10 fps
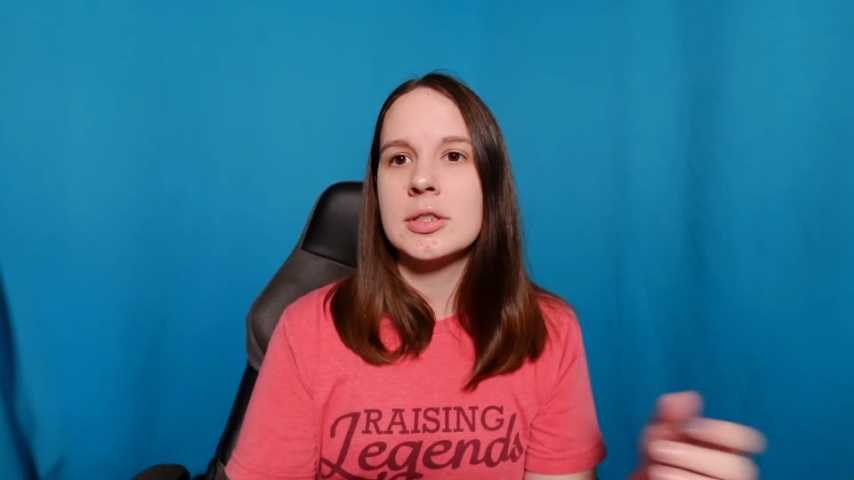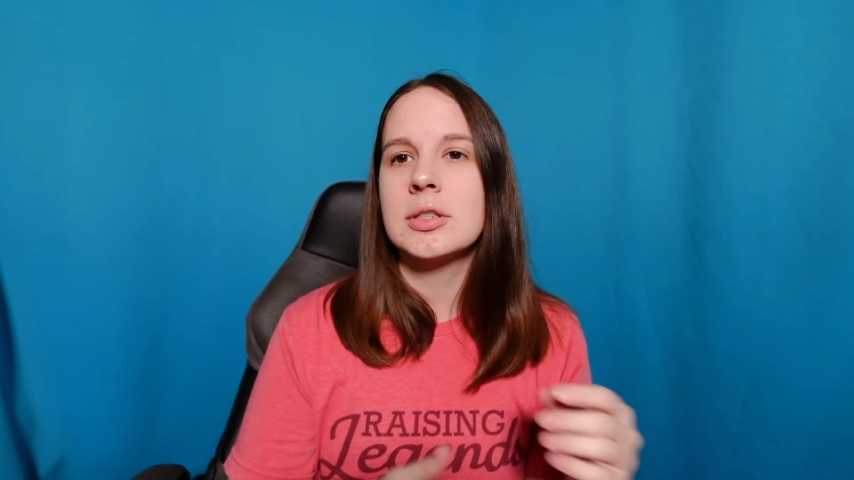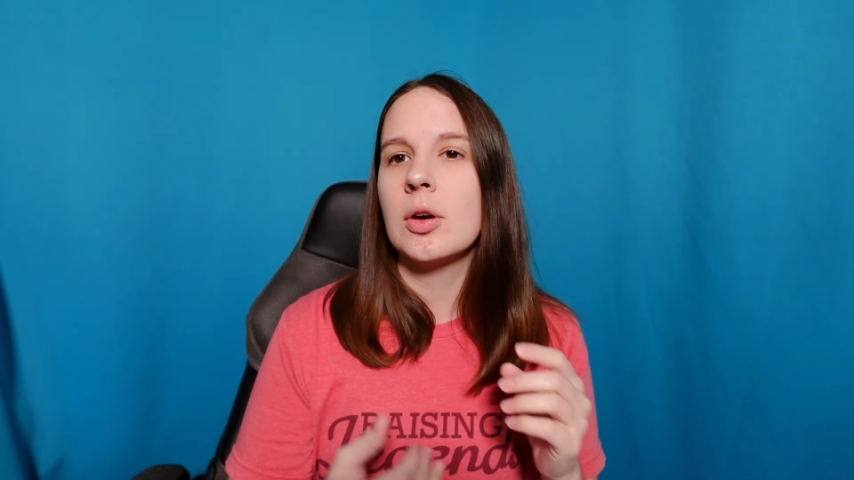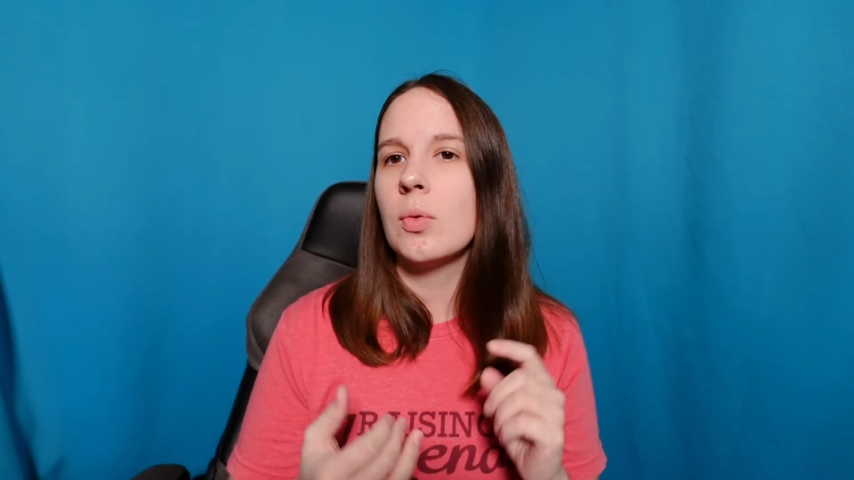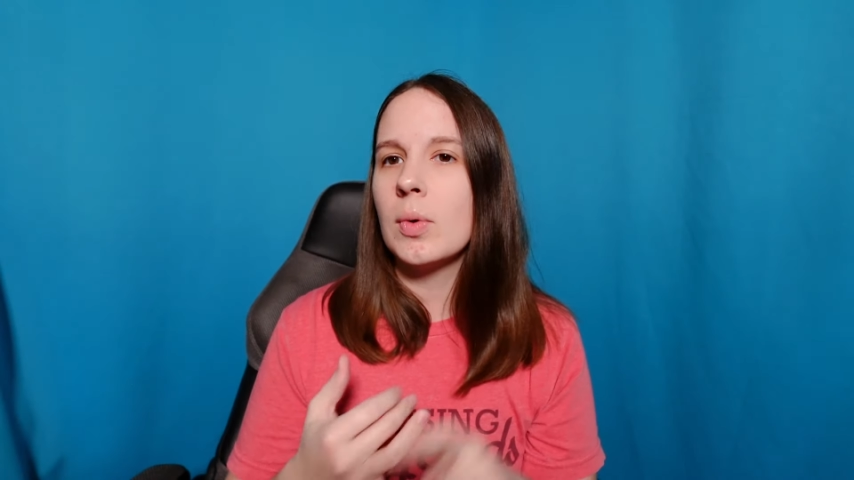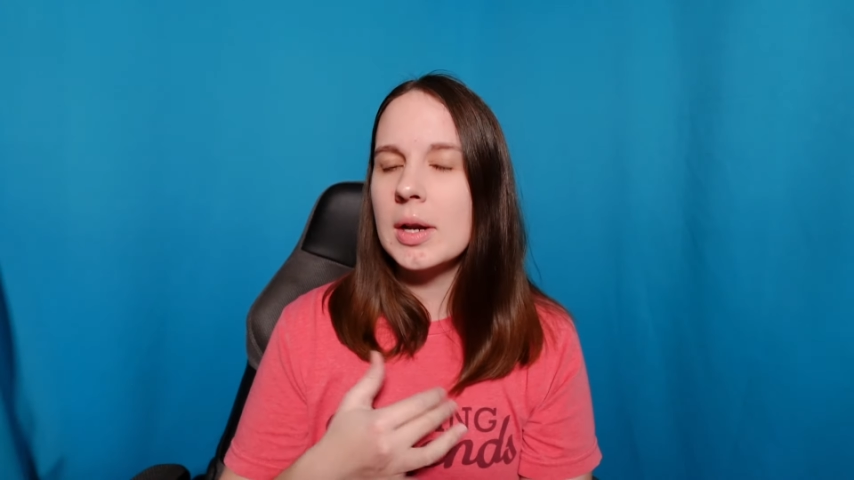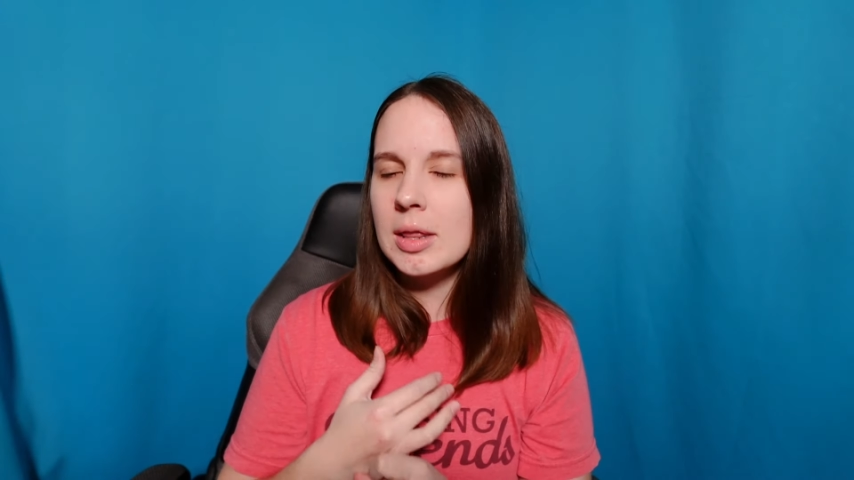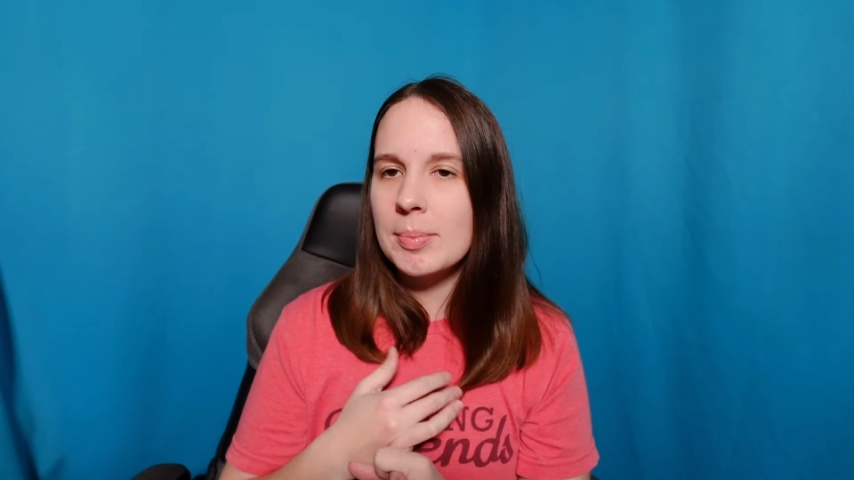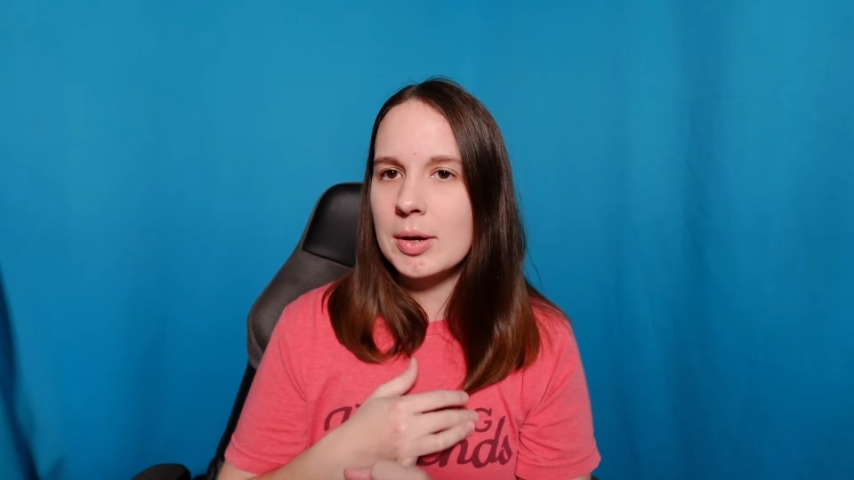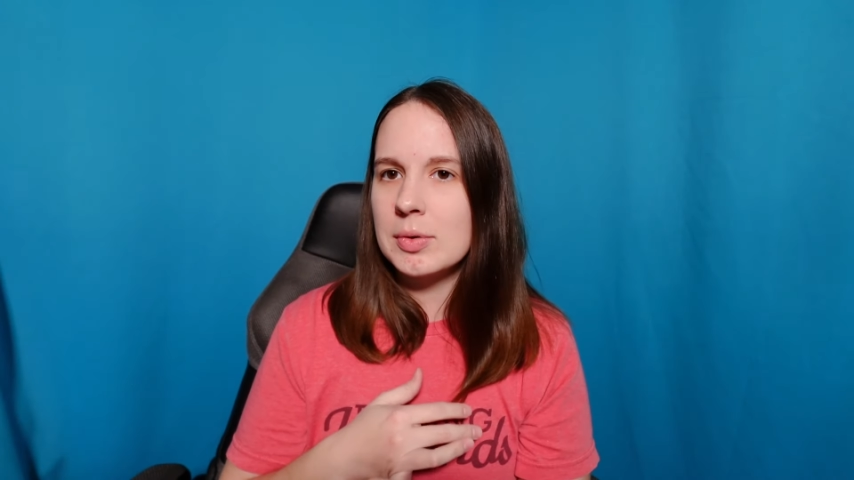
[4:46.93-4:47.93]
So one of
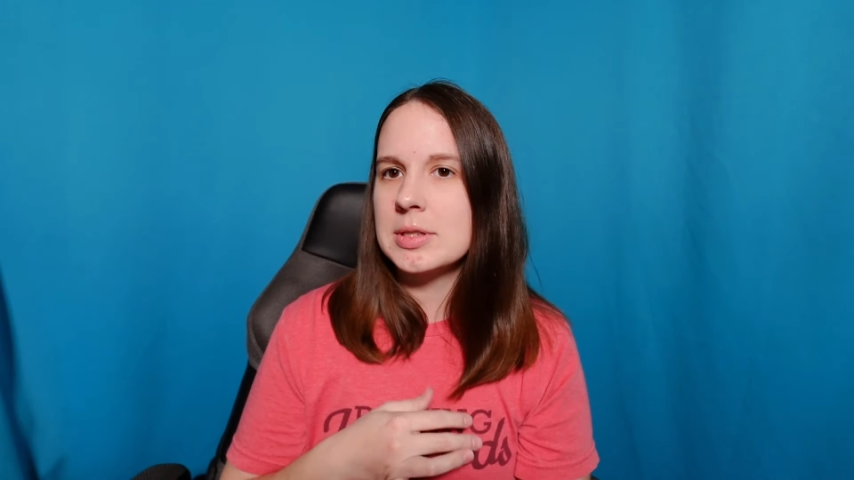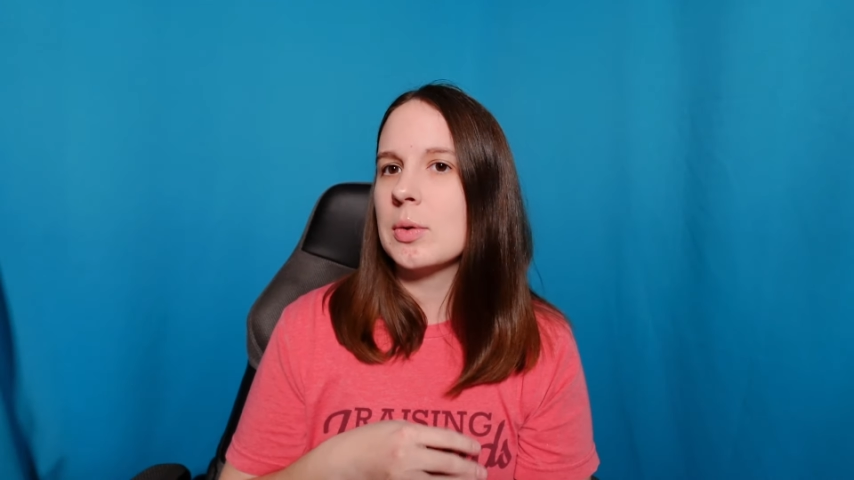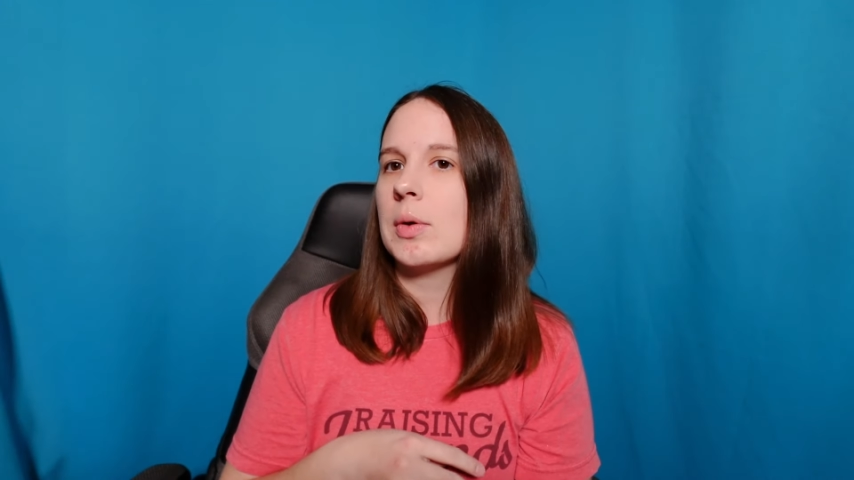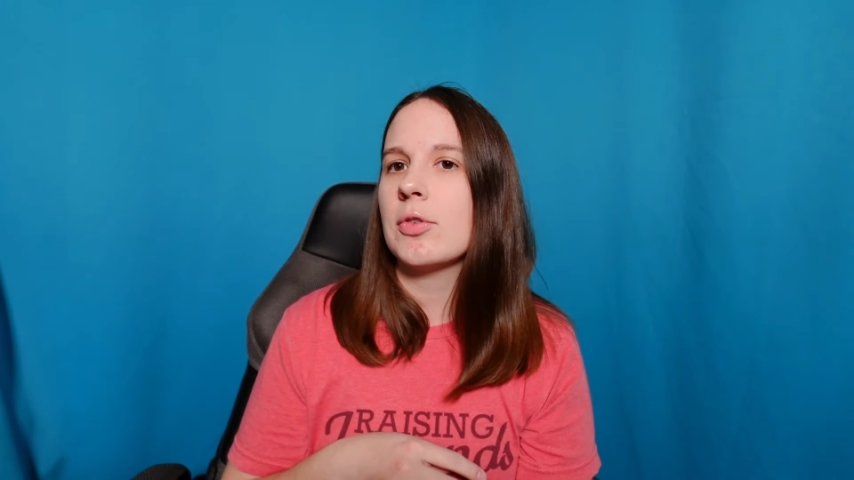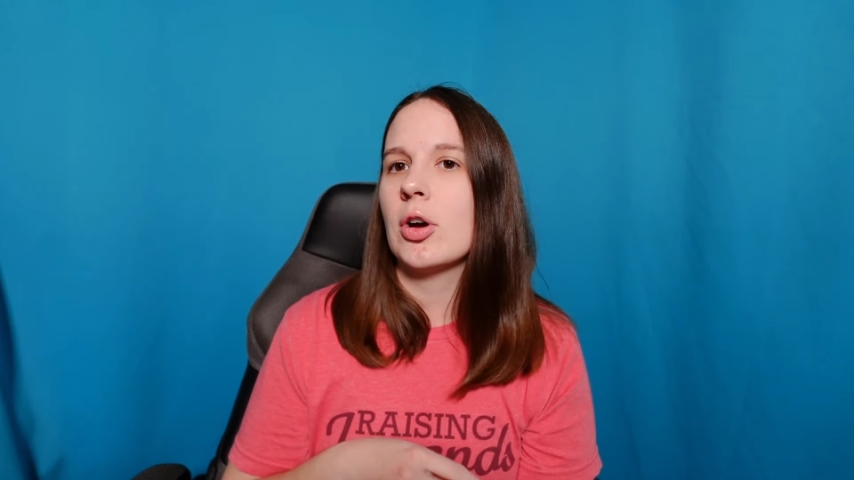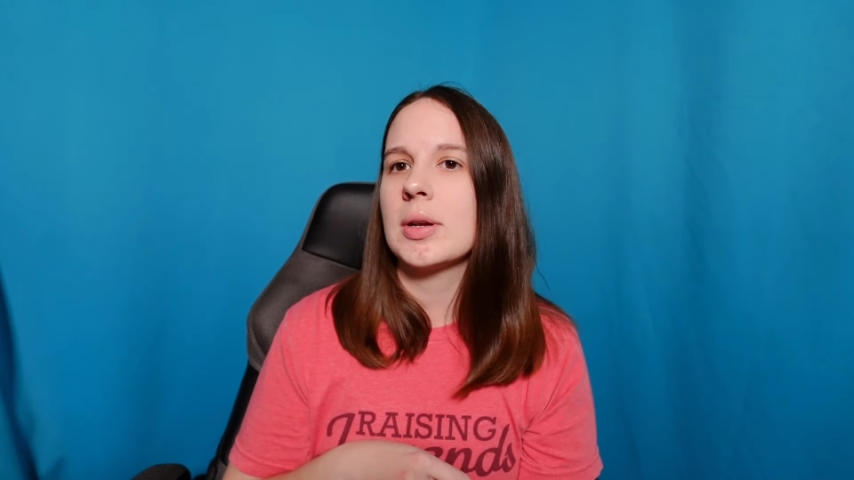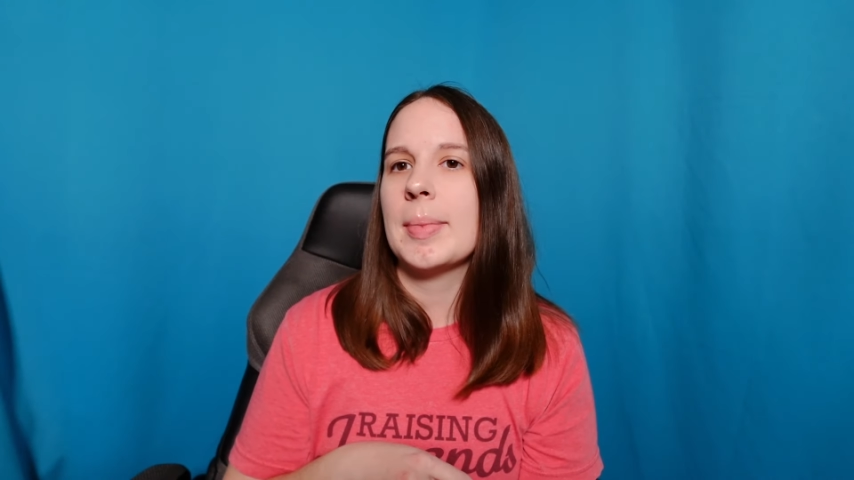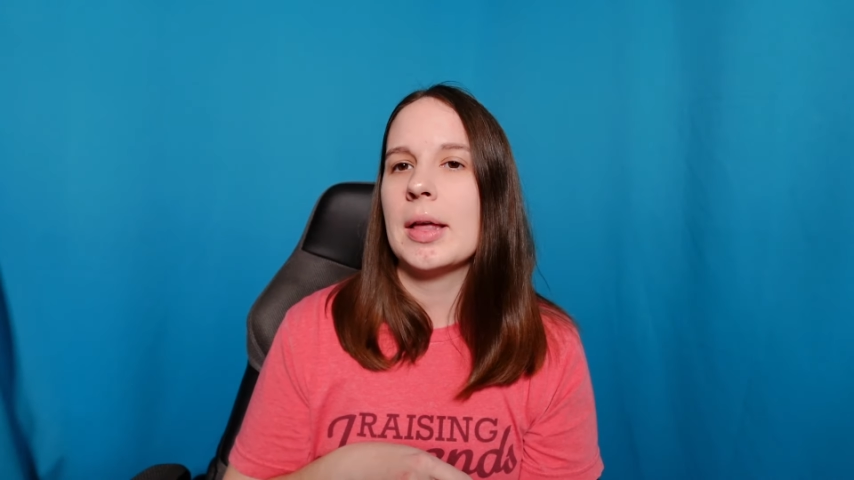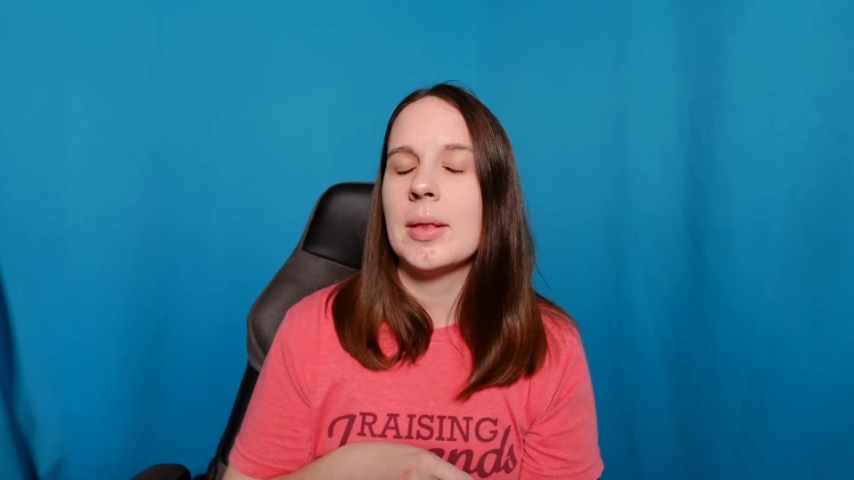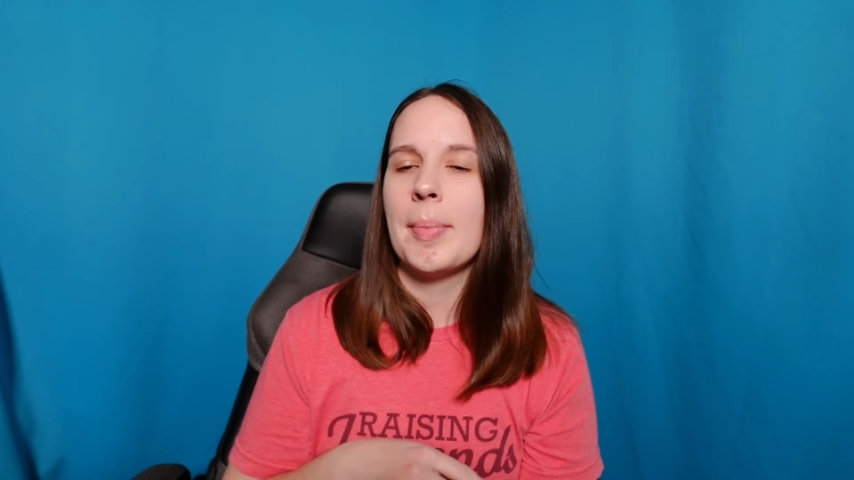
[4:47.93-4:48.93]
the big ones that we've talked
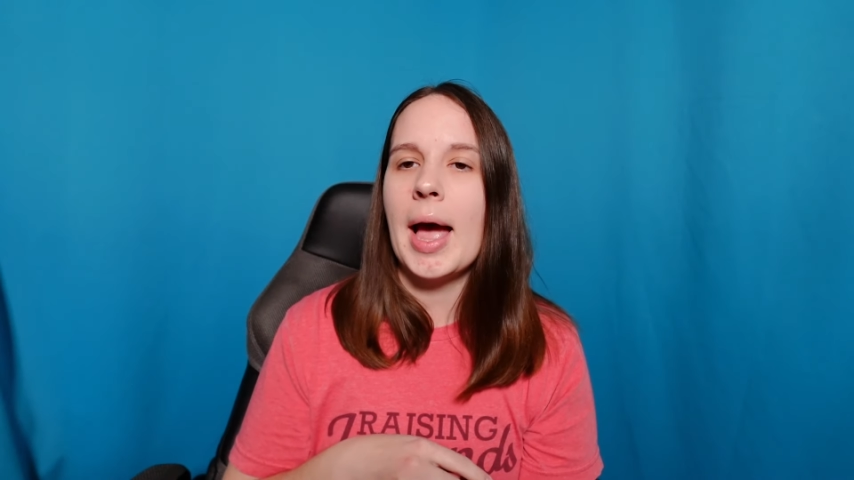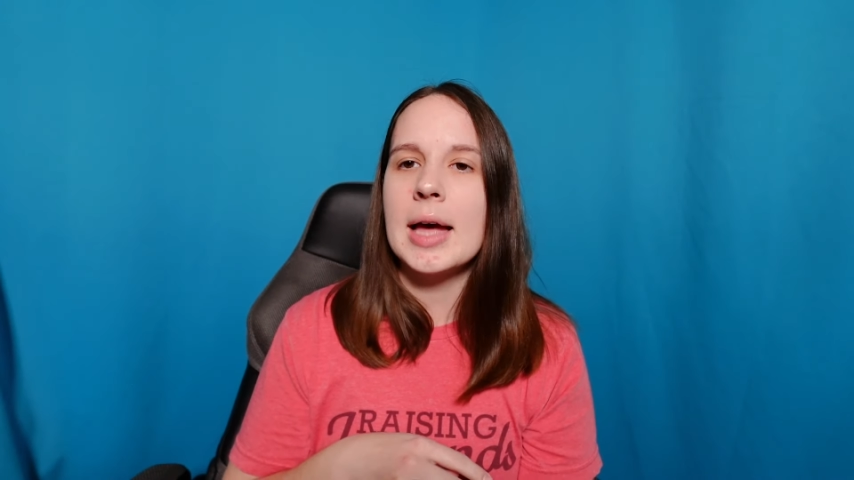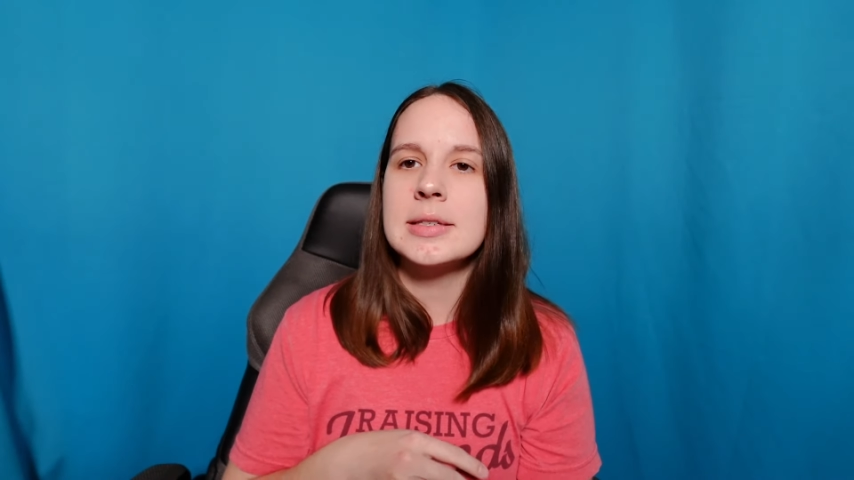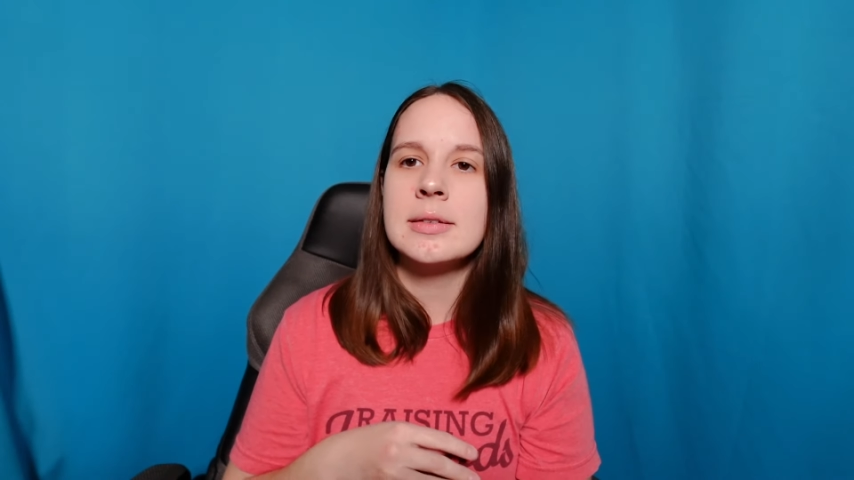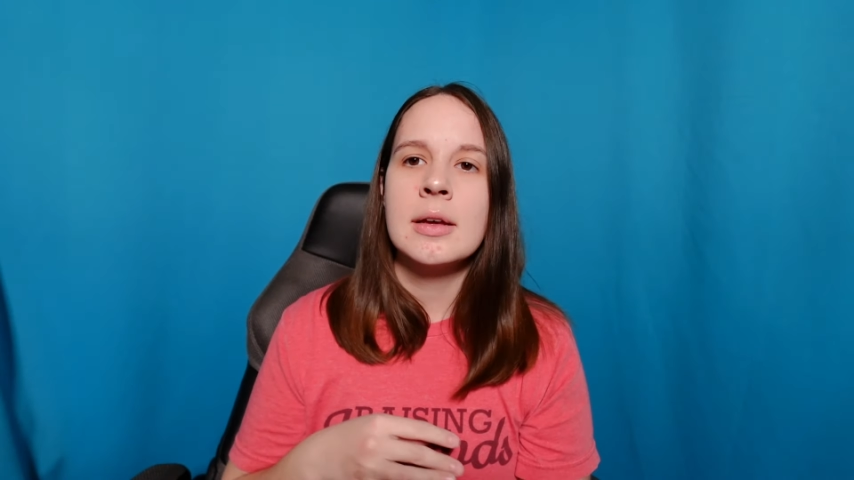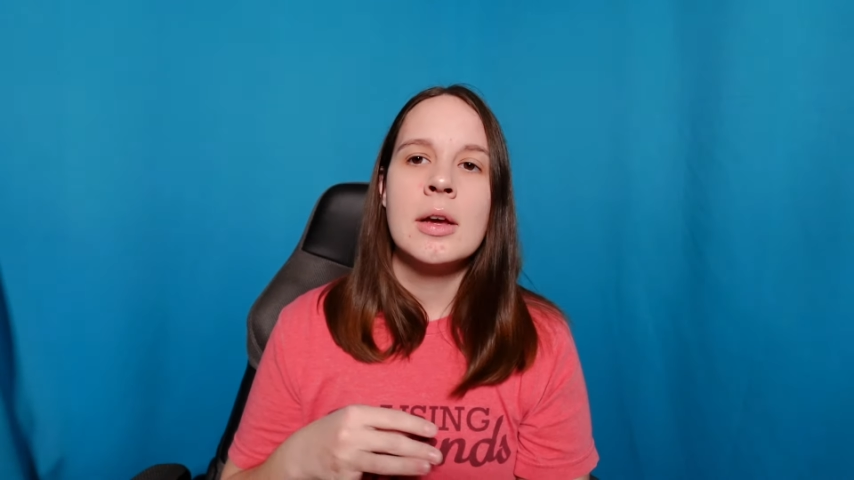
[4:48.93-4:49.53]
about in the past